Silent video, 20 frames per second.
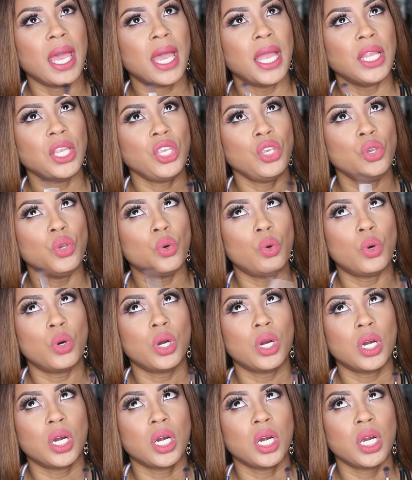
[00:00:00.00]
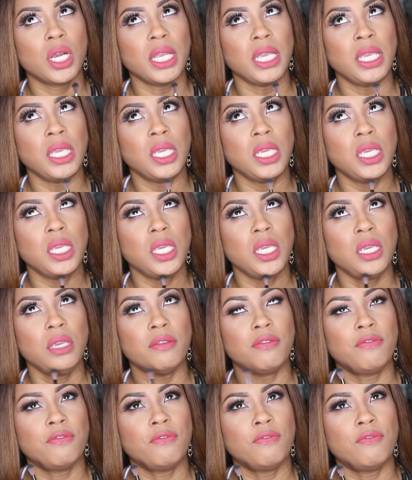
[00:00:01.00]
and your
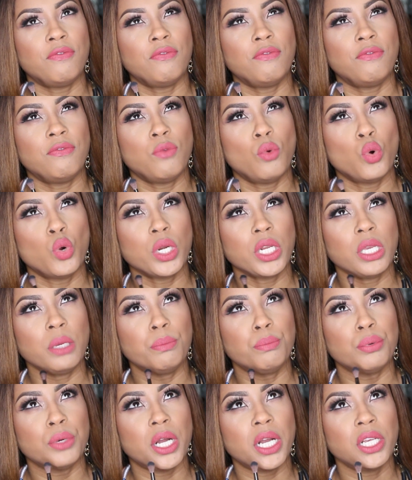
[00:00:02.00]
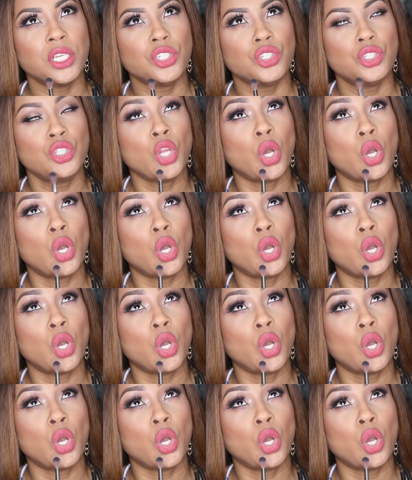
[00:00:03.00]
E40 brush.